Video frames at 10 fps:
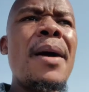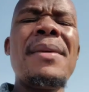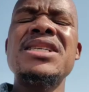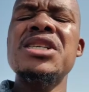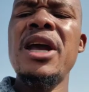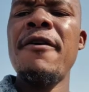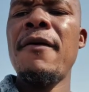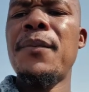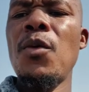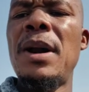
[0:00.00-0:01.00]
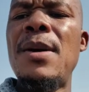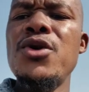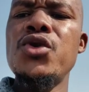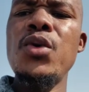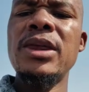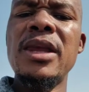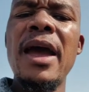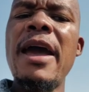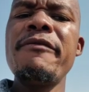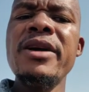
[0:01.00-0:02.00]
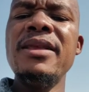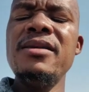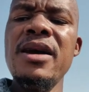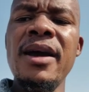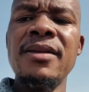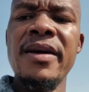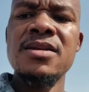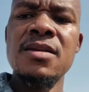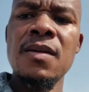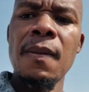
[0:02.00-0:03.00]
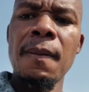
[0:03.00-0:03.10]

why must she have a problem with you having a DNA test?